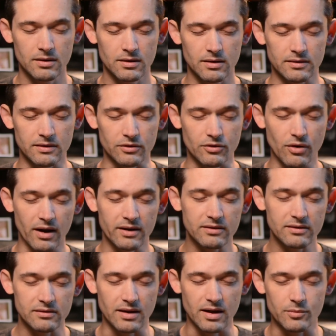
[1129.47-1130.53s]
It's in
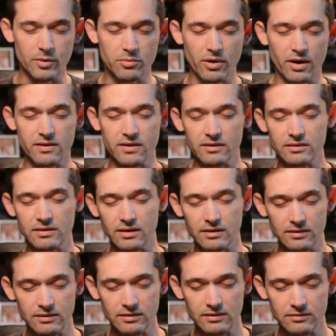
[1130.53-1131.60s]
Christ's name we pray these
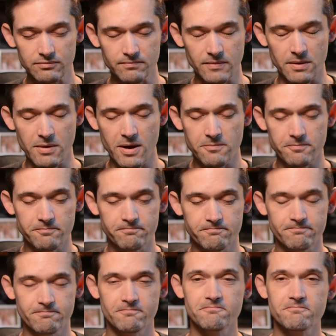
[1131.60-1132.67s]
things. Amen.
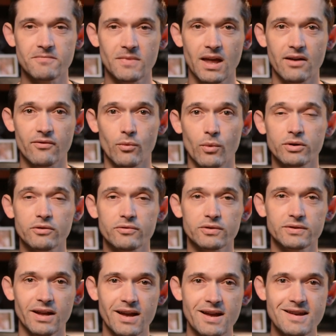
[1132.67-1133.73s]
Have a wonderful
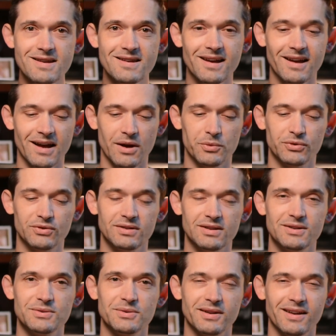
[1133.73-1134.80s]
day. I will see
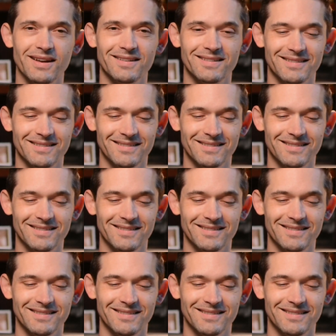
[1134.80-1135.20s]
you again.